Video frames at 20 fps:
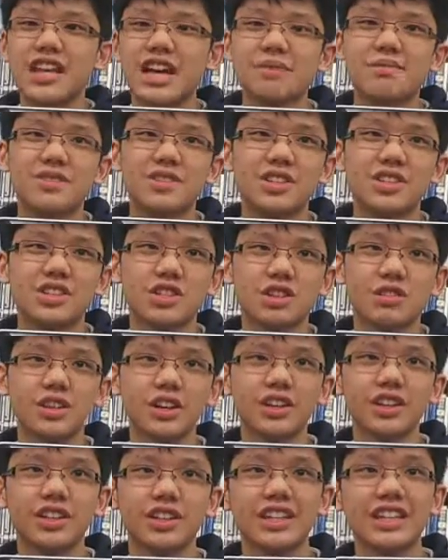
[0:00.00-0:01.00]
happened
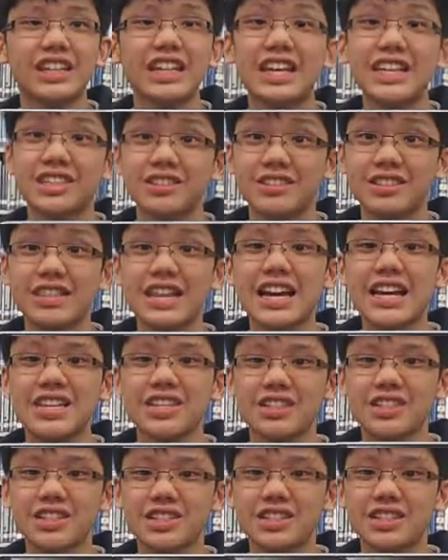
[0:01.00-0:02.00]
historically? And the answer is
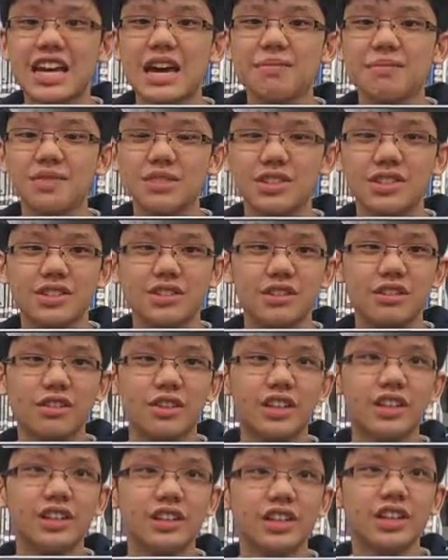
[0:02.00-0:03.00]
yes, this has happened
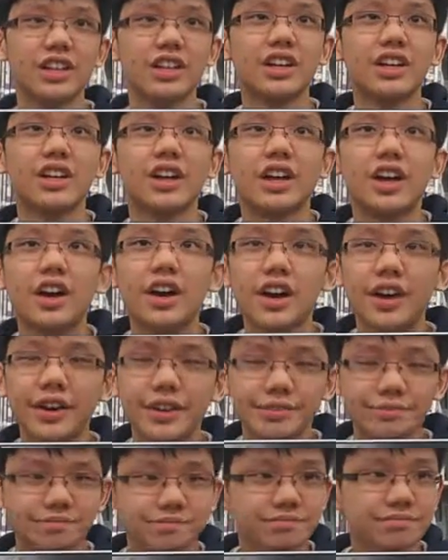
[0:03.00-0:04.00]
historically.
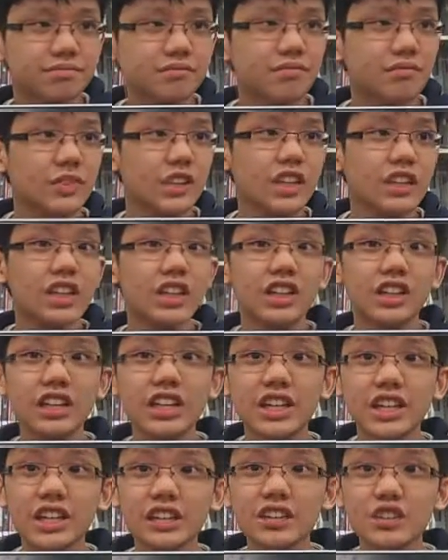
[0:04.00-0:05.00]
Um,
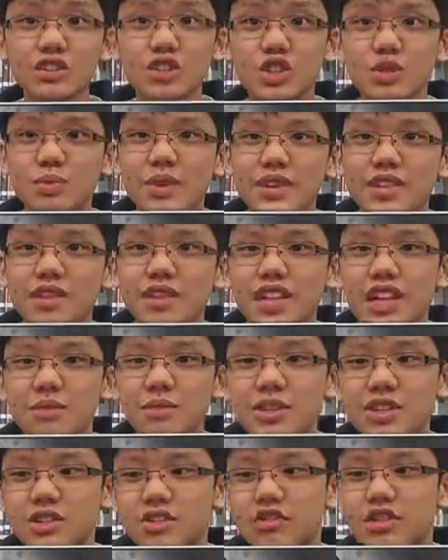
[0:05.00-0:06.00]
Lincoln suspended
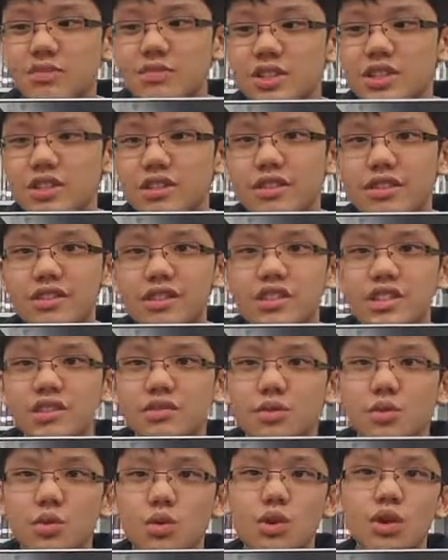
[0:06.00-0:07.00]
habeas corpus during the
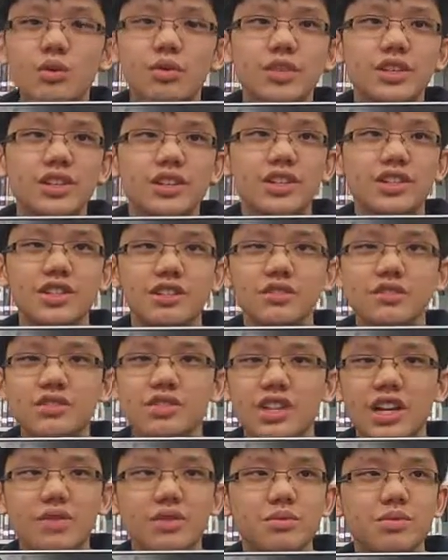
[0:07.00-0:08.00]
Civil War within his Union
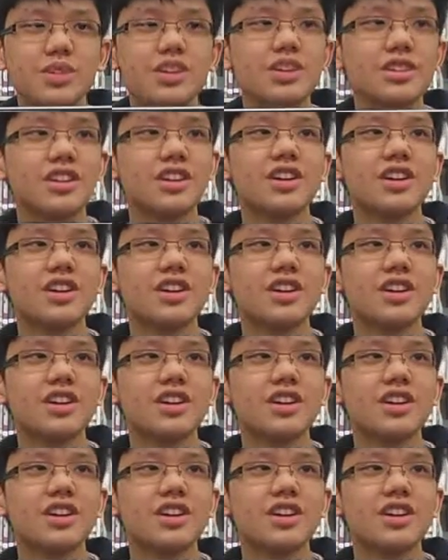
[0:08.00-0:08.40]
government